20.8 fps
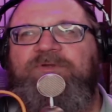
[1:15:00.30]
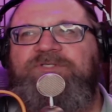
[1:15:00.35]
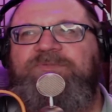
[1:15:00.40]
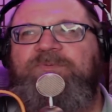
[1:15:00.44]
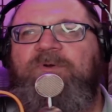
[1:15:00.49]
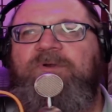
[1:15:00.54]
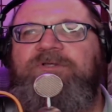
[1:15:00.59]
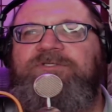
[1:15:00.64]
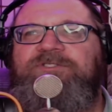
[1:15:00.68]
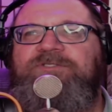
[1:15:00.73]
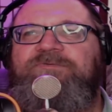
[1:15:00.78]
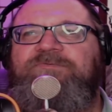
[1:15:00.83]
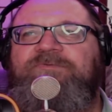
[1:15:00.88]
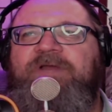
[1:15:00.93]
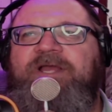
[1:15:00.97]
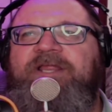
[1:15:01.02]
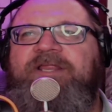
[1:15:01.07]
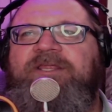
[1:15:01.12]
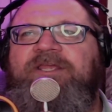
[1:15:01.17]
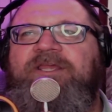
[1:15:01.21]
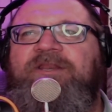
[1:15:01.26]
Sports,
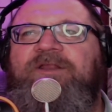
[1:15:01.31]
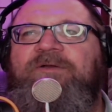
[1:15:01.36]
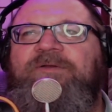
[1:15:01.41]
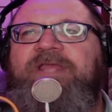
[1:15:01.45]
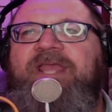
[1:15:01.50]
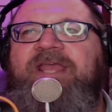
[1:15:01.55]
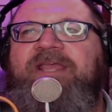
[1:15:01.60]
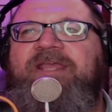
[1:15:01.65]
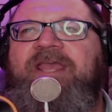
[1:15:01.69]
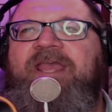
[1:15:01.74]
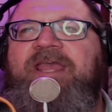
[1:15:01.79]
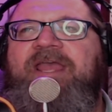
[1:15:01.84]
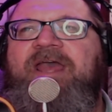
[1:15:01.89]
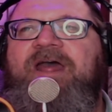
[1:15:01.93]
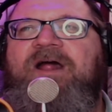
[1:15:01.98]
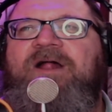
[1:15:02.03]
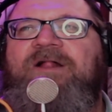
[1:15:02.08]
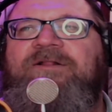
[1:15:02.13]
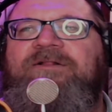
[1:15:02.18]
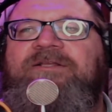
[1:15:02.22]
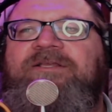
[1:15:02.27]
right?
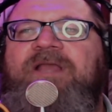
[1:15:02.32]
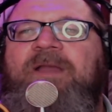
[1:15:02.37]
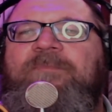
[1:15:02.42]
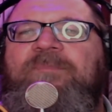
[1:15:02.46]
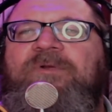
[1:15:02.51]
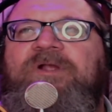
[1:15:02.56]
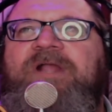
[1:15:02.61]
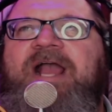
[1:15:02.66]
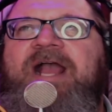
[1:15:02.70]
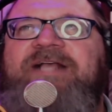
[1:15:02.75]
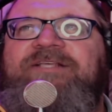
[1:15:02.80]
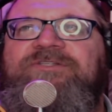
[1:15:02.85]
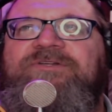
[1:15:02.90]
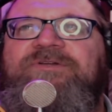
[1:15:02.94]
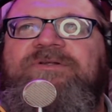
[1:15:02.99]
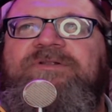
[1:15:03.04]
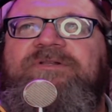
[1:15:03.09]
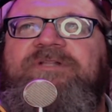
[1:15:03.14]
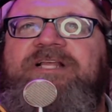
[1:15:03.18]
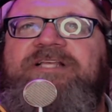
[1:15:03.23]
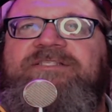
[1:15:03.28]
KKL, Kemper, Kaiser,
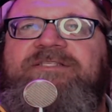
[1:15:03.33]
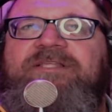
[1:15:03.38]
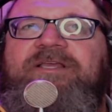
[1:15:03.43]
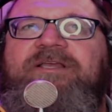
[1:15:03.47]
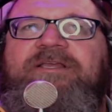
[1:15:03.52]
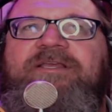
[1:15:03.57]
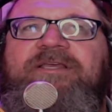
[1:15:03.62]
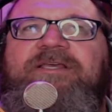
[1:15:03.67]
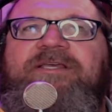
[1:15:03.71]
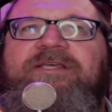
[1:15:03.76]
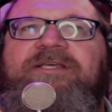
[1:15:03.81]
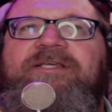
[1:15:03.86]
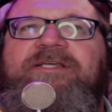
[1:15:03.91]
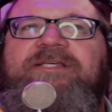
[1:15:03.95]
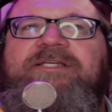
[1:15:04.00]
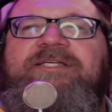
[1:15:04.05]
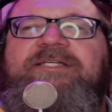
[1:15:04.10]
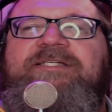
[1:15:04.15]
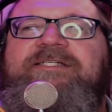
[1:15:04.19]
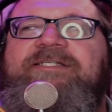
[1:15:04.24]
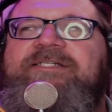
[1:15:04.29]
and Lesnick.
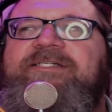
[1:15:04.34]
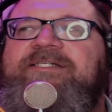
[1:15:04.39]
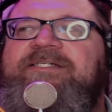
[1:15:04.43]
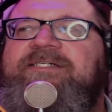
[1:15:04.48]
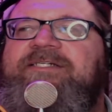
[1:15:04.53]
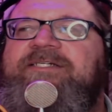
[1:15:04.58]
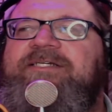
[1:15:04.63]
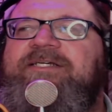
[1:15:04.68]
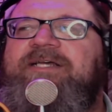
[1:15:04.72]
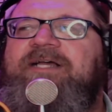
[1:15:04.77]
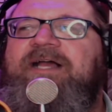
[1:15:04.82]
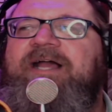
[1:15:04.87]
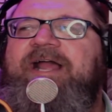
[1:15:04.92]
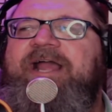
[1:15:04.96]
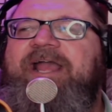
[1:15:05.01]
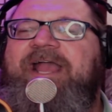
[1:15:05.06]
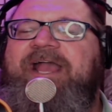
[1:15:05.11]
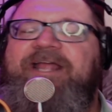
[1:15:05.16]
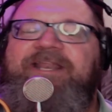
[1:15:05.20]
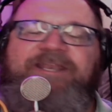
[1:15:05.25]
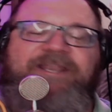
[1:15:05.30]

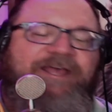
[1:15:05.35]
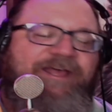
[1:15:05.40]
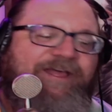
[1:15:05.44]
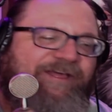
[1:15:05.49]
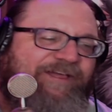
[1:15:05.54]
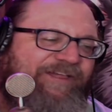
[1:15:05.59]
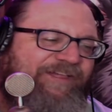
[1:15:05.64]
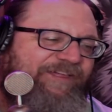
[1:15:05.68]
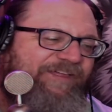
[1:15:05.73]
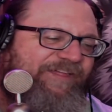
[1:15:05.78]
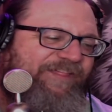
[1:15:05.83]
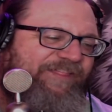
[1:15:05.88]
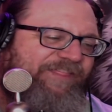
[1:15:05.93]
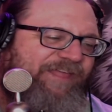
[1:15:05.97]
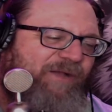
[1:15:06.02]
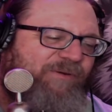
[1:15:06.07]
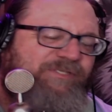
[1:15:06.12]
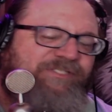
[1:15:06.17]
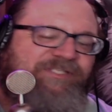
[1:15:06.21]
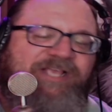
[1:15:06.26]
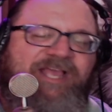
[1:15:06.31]
And that
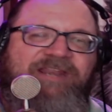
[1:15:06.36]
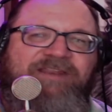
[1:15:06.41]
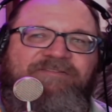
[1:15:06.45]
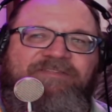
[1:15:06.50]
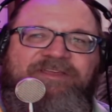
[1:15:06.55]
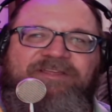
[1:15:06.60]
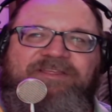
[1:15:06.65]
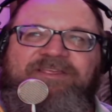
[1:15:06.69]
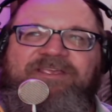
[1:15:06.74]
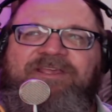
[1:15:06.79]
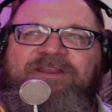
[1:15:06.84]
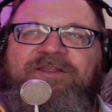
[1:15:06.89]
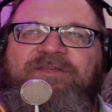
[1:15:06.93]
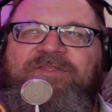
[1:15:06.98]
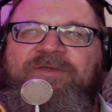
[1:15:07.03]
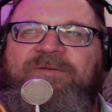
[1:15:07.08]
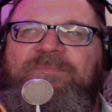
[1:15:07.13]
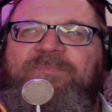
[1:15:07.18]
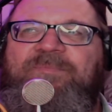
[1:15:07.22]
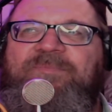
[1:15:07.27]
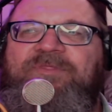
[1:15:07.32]
was kind of
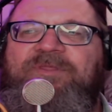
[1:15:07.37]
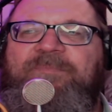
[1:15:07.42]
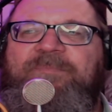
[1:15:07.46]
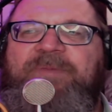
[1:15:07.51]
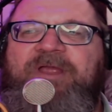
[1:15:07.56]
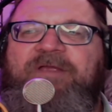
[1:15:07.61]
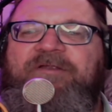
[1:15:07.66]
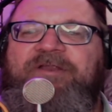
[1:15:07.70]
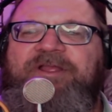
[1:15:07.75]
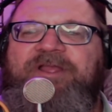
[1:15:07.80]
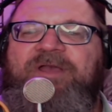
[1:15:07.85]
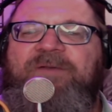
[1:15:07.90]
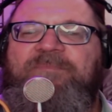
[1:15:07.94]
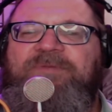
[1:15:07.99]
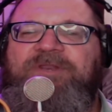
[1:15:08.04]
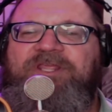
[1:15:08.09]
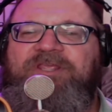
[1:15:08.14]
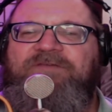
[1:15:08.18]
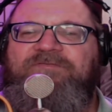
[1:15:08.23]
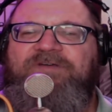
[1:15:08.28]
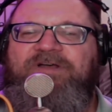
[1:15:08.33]
the parent
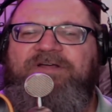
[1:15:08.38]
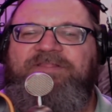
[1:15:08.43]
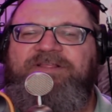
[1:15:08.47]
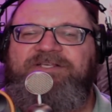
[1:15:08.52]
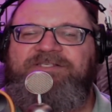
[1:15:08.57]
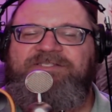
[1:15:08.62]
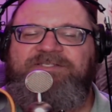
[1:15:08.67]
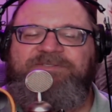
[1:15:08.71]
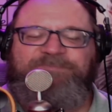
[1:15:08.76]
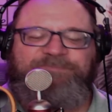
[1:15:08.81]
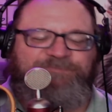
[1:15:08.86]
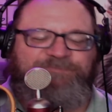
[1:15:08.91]
company of all this.